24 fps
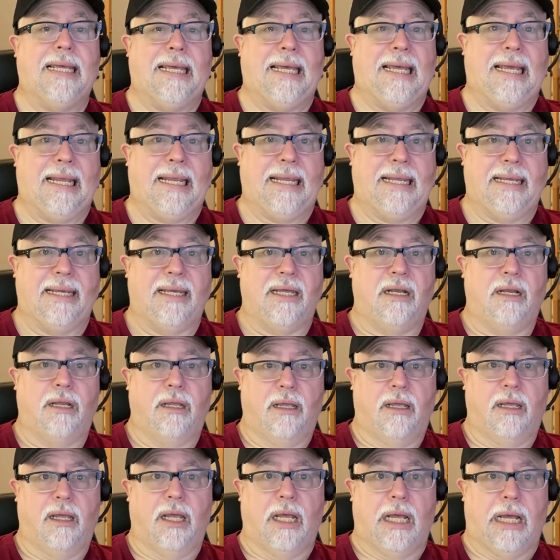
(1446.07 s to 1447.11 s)
Again,
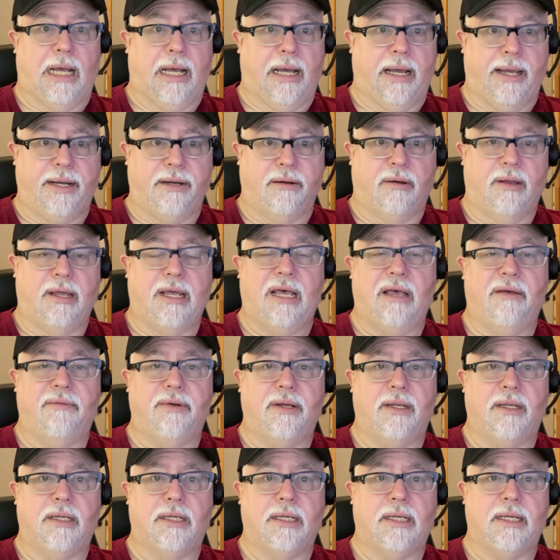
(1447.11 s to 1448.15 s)
I don't have
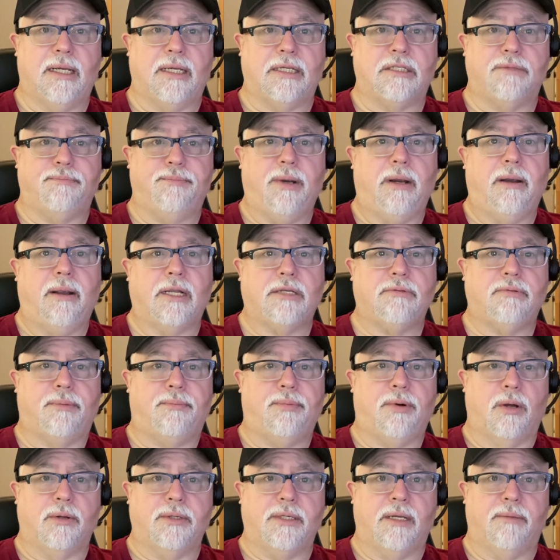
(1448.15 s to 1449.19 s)
any experience with
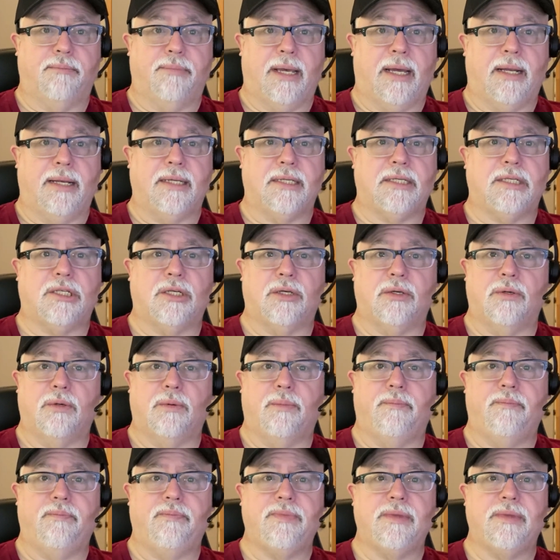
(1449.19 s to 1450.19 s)
protein patties, so